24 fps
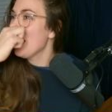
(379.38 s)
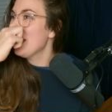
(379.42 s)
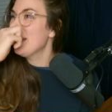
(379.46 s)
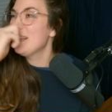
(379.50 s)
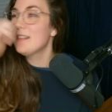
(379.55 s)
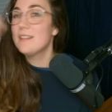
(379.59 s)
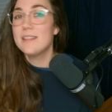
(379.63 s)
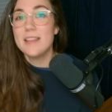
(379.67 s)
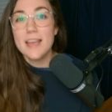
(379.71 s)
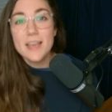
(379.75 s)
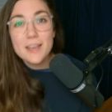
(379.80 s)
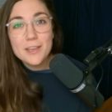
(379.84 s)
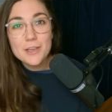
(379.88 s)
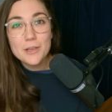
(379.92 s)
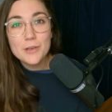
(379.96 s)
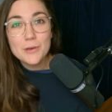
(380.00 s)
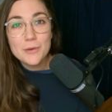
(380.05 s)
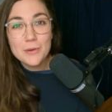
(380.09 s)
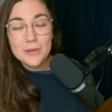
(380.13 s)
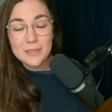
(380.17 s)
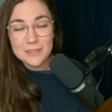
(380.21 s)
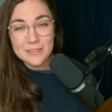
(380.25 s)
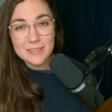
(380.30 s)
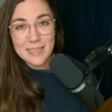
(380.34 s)
And thank
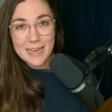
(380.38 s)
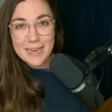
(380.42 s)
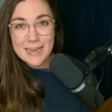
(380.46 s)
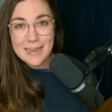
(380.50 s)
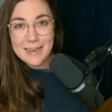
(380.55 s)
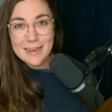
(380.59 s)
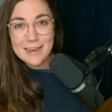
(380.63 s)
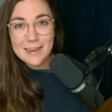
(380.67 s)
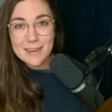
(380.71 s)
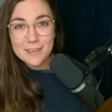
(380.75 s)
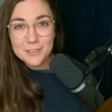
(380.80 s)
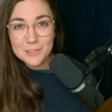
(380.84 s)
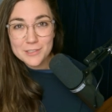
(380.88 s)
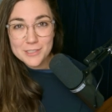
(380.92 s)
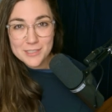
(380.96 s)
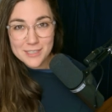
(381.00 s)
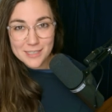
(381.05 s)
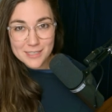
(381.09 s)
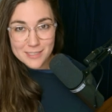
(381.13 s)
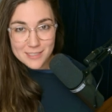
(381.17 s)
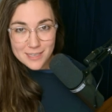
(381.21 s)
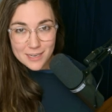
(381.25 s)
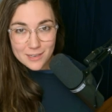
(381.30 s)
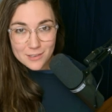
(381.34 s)
you, Lehi and Loose
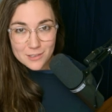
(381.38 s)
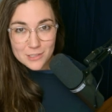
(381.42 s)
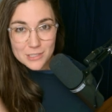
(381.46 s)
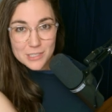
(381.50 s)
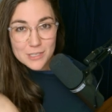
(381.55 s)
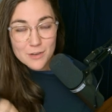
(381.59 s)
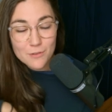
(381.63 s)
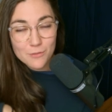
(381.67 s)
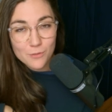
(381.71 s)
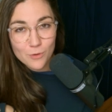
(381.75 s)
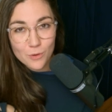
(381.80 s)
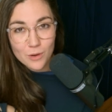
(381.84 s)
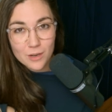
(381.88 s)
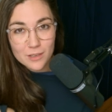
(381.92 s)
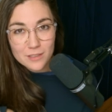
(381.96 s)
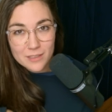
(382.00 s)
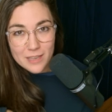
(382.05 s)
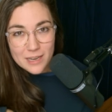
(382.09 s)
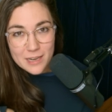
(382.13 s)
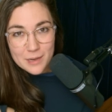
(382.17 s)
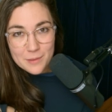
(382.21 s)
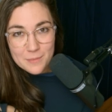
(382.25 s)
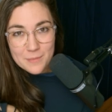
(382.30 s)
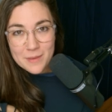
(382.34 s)
Nut Cycles, for
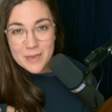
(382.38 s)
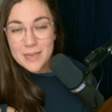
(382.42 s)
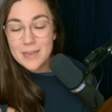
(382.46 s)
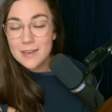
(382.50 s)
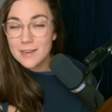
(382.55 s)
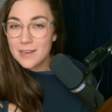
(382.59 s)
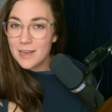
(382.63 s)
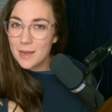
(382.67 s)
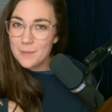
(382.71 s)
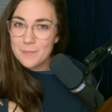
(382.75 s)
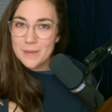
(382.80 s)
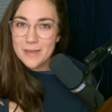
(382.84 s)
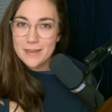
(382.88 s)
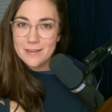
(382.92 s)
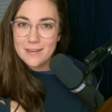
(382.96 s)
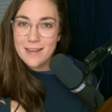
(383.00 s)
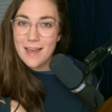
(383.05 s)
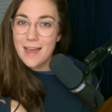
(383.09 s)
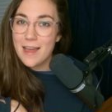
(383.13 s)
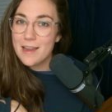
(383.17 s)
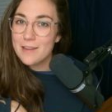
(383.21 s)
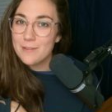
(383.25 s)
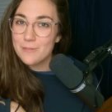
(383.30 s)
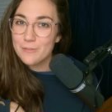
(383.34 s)
letting me come in
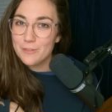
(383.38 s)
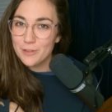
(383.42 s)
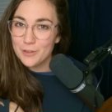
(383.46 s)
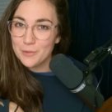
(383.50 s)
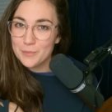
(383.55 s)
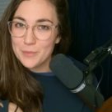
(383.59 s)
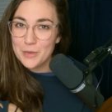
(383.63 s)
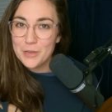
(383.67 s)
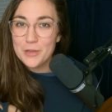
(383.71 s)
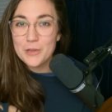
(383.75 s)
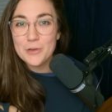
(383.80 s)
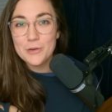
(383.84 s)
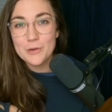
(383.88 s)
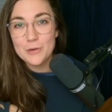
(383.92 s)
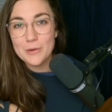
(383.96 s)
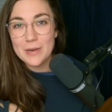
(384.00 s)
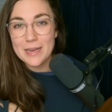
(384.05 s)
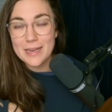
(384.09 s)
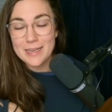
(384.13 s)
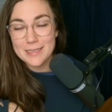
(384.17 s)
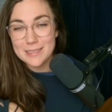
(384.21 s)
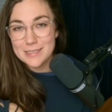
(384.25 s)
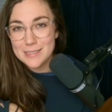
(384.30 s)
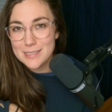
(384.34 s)
and film you
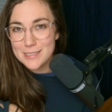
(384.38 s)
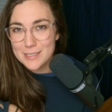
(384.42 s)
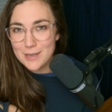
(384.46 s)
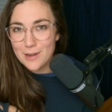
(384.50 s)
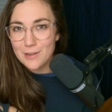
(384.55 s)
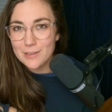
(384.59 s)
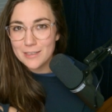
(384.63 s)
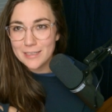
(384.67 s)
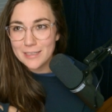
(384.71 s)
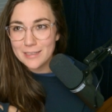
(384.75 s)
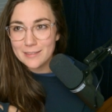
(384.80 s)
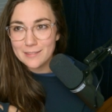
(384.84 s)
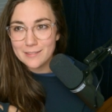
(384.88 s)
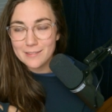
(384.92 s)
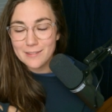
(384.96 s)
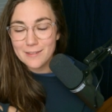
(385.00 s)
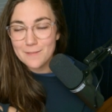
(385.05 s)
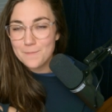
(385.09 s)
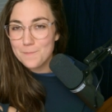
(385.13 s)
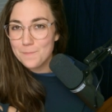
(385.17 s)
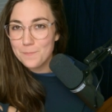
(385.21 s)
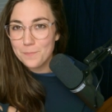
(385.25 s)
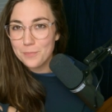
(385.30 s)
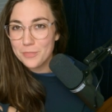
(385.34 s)
installing
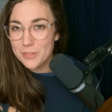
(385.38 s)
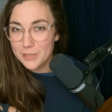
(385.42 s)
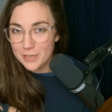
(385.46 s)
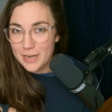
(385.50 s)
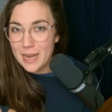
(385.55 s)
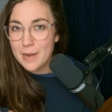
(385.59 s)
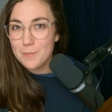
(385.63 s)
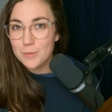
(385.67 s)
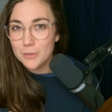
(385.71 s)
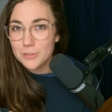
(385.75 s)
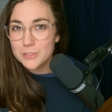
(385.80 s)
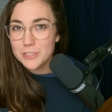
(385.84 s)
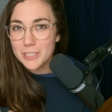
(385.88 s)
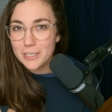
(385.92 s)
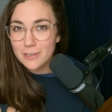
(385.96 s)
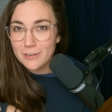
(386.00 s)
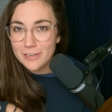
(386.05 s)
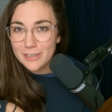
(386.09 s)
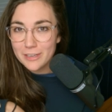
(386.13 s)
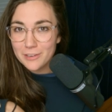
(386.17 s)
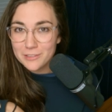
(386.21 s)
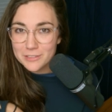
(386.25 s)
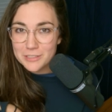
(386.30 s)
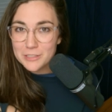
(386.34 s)
the cable
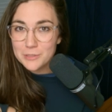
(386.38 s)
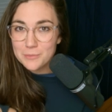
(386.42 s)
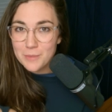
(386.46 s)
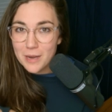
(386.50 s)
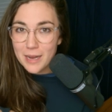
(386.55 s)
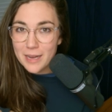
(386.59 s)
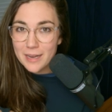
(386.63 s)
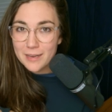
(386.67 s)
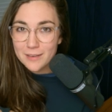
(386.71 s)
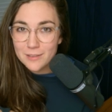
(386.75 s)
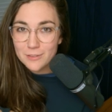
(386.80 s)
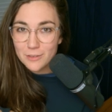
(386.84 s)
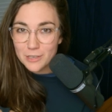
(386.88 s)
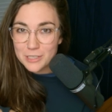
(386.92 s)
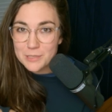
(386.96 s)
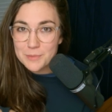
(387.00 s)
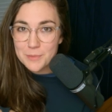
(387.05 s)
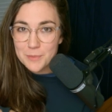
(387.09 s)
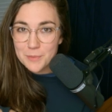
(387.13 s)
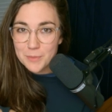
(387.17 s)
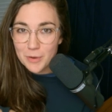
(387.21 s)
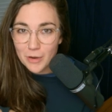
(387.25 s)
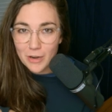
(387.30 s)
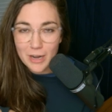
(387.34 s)
cherry onto my
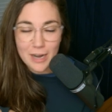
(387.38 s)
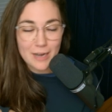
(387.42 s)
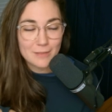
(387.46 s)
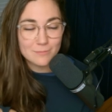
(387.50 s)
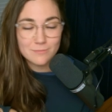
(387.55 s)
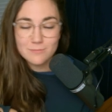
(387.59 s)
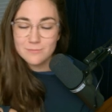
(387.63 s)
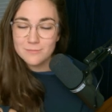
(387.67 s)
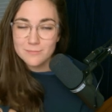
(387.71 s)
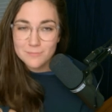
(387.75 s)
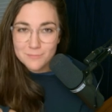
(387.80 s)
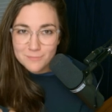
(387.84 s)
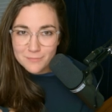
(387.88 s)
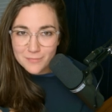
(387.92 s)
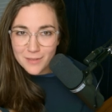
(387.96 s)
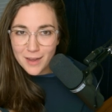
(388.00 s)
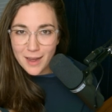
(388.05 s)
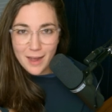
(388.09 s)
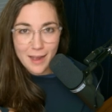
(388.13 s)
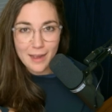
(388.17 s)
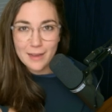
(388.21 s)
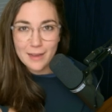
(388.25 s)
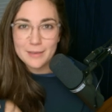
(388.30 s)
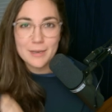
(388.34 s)
Crespambora.
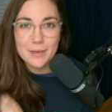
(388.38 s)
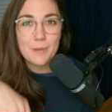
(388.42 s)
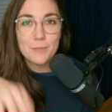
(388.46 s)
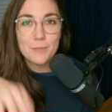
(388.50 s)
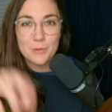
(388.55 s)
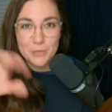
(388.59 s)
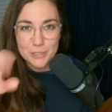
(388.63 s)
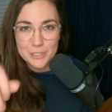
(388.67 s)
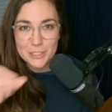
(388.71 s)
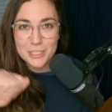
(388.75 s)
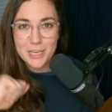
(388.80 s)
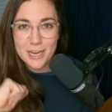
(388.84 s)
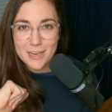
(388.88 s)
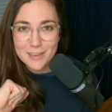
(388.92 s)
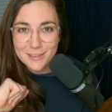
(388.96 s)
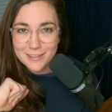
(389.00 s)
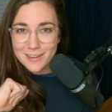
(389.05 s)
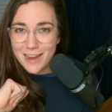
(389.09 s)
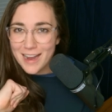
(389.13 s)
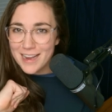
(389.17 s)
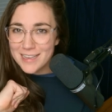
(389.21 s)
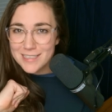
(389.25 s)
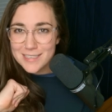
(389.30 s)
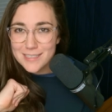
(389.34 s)
I appreciate you
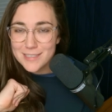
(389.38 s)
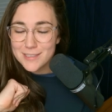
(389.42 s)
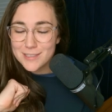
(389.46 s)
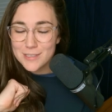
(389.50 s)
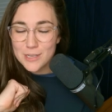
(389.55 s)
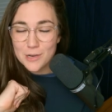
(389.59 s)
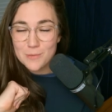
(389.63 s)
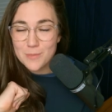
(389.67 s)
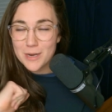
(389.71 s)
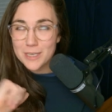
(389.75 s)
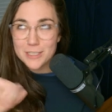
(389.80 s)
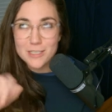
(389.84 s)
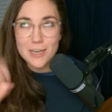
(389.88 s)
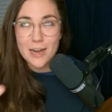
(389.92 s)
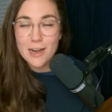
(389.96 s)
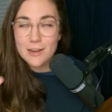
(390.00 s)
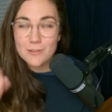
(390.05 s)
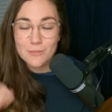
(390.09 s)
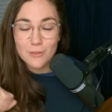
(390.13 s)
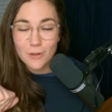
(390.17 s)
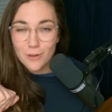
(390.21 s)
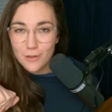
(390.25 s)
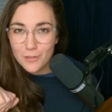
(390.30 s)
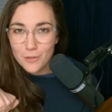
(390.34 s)
guys so much and
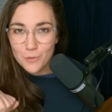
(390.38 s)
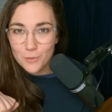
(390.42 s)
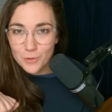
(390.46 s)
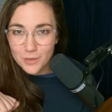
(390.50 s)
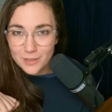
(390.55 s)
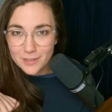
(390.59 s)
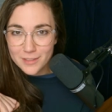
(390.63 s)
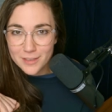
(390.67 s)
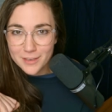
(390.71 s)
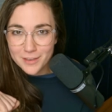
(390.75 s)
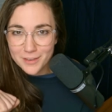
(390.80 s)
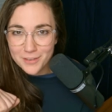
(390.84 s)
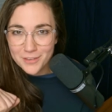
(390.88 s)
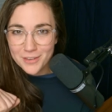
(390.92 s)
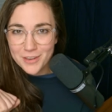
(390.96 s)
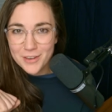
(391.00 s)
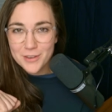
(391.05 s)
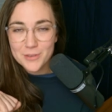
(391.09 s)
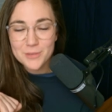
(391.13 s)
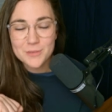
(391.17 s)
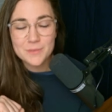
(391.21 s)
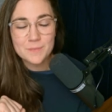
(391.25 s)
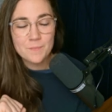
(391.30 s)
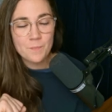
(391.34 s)
for all the work that you do.